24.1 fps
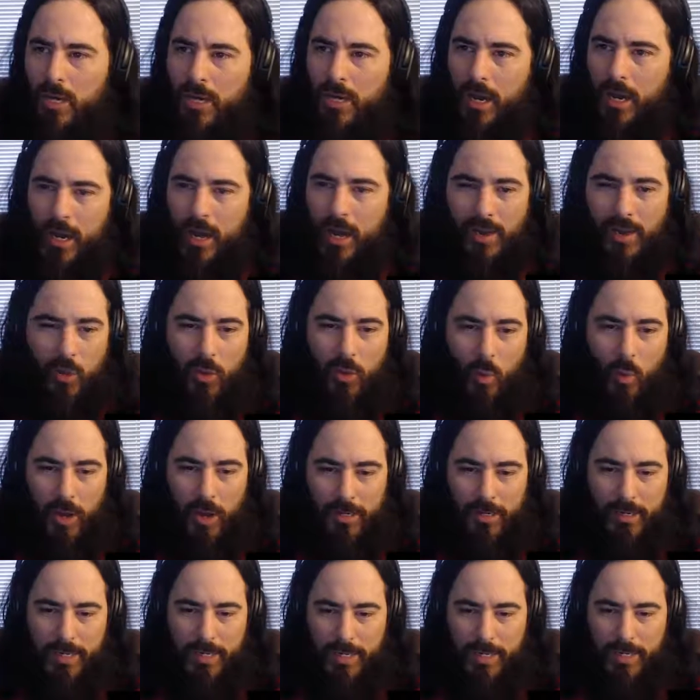Another
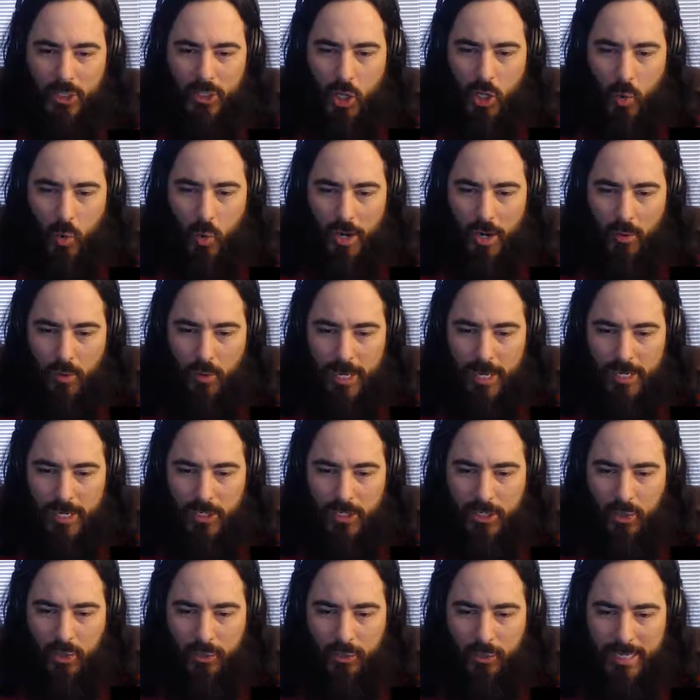one is going in
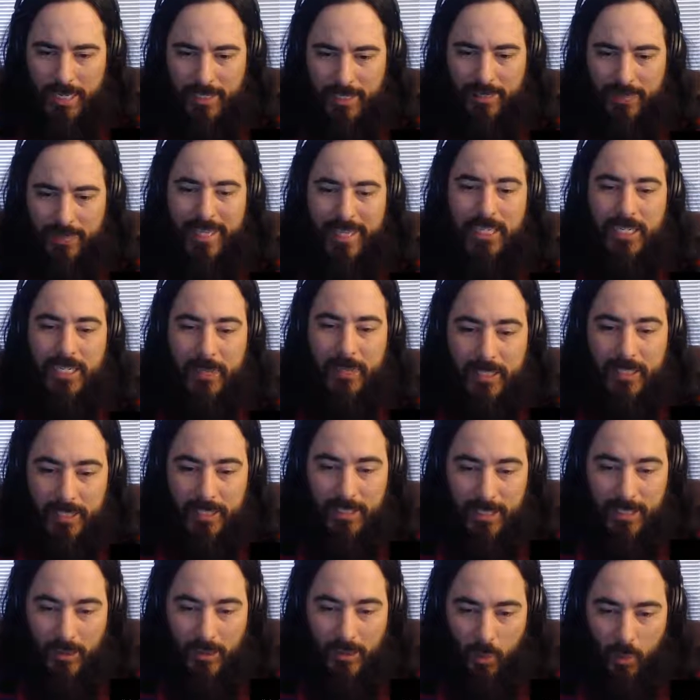degrees of
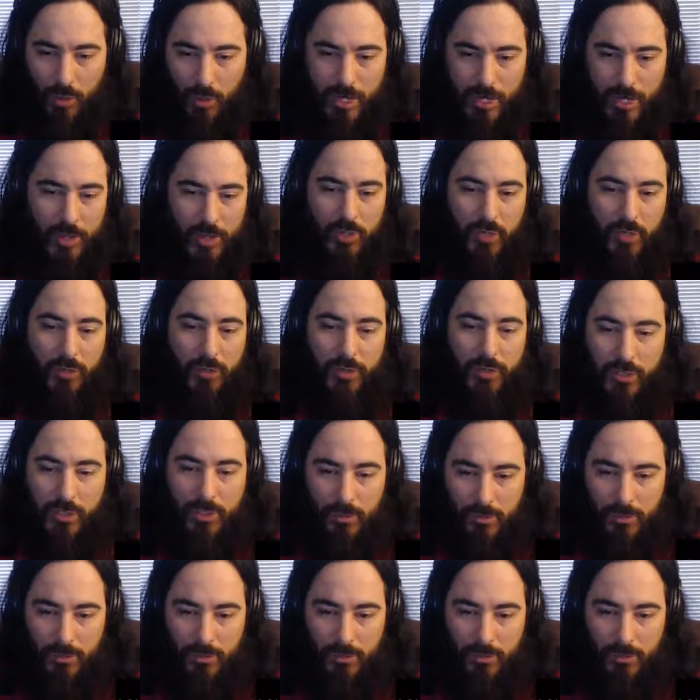intimacy or controversialness.